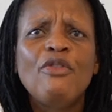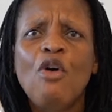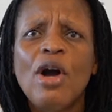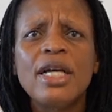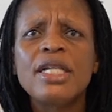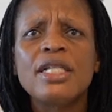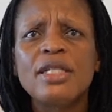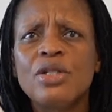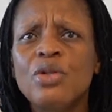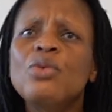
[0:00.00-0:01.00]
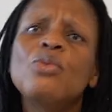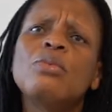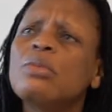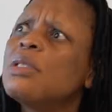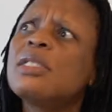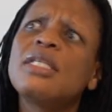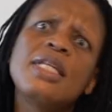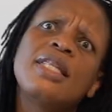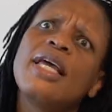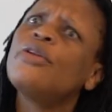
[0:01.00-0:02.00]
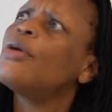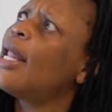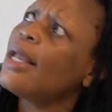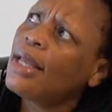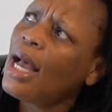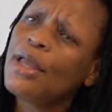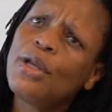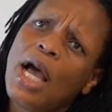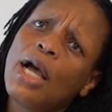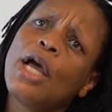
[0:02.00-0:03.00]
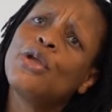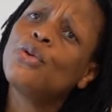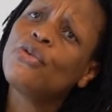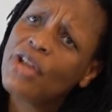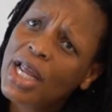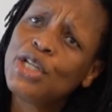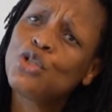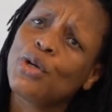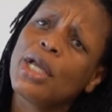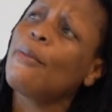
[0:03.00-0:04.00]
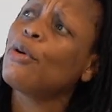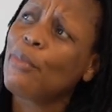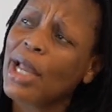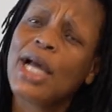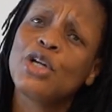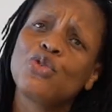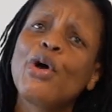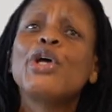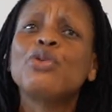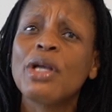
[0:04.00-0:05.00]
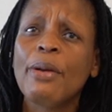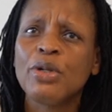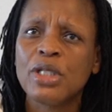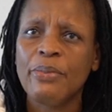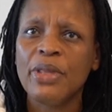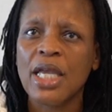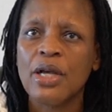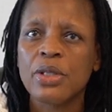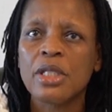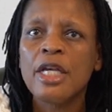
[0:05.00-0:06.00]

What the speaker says: of our countries, you sit there and you're like, are you really talking about my country, or are you talking about something else?